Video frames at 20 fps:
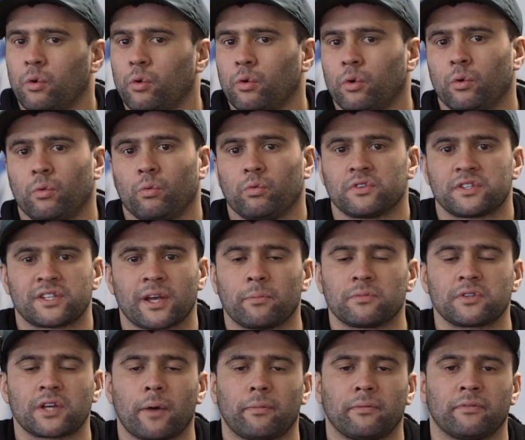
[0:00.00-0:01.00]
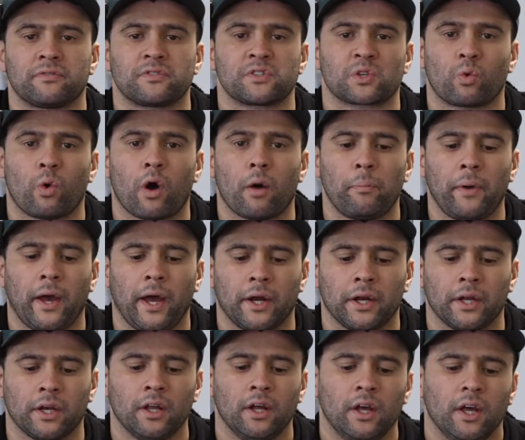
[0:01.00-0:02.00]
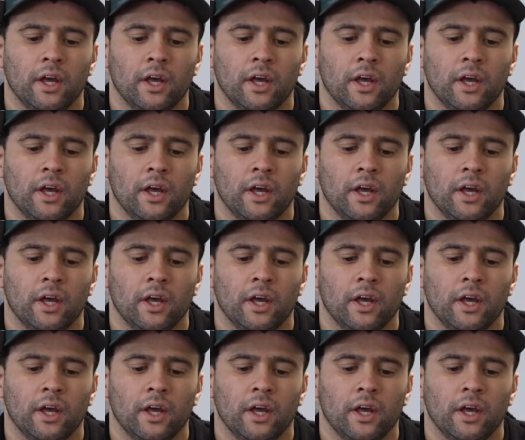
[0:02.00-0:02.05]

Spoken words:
or some type of squat pattern.